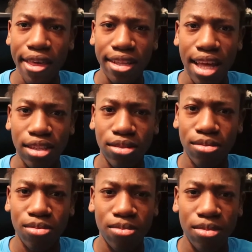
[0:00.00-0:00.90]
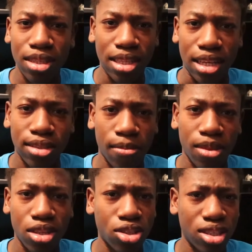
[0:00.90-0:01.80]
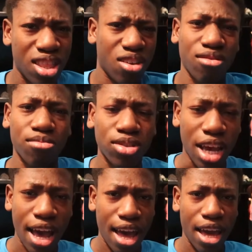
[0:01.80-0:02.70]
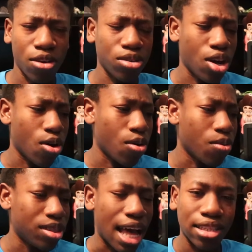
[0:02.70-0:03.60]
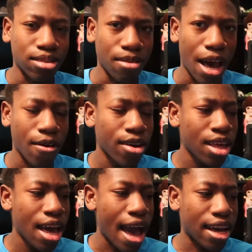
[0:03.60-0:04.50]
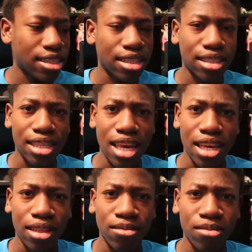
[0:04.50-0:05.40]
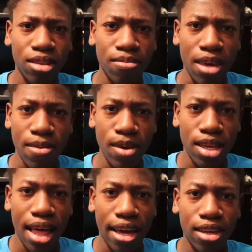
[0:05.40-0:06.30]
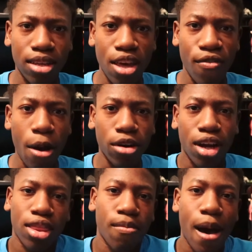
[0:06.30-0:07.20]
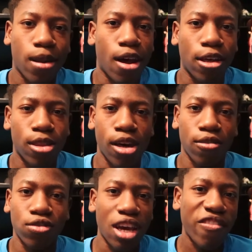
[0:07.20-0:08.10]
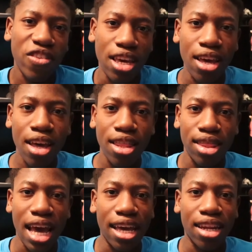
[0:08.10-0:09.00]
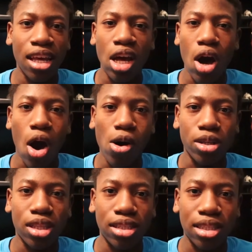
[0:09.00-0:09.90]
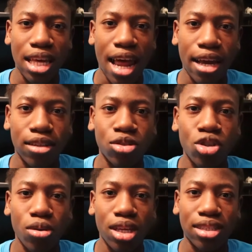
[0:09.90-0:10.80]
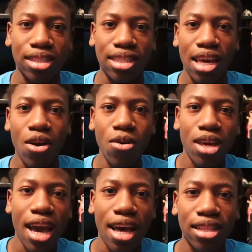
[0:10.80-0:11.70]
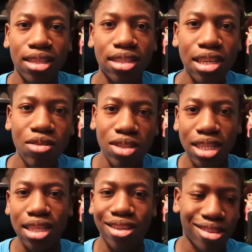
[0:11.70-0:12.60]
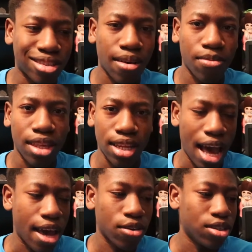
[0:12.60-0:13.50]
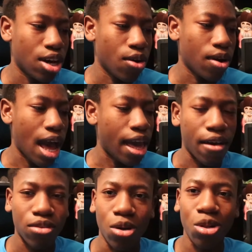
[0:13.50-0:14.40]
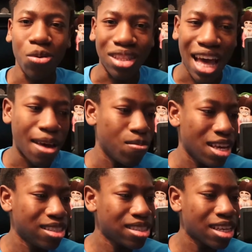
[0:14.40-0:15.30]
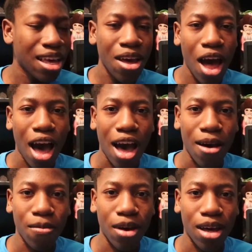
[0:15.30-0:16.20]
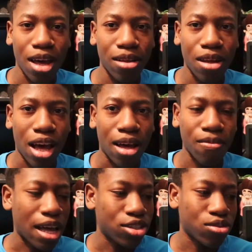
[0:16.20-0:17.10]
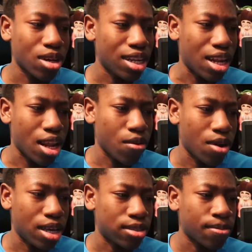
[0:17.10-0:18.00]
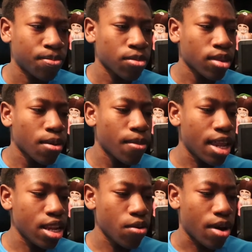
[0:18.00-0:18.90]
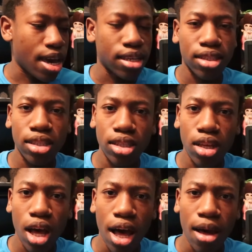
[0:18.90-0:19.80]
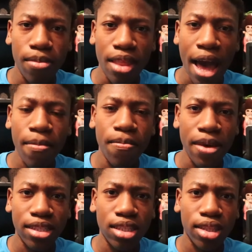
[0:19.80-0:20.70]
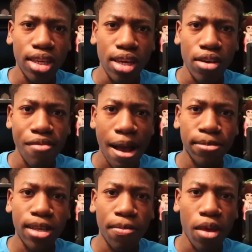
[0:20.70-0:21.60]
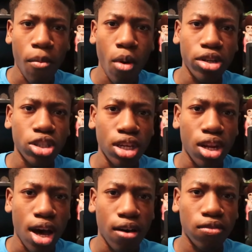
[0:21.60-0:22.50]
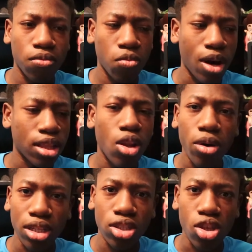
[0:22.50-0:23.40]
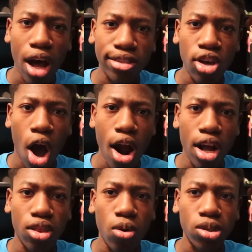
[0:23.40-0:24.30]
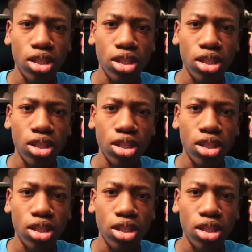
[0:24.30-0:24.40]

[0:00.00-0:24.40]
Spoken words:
think that's something just in the group chat. I don't know what that's about. I guess he's saying maybe like if I were to cut the mouth off of Jeffy, then then I could show this and say, oh yeah, Tito did this or something. I don't know. I have no clue what that means. But I just read it anyways. But anyways, that basically wraps up the portion of what Logan's thoughts are on the whole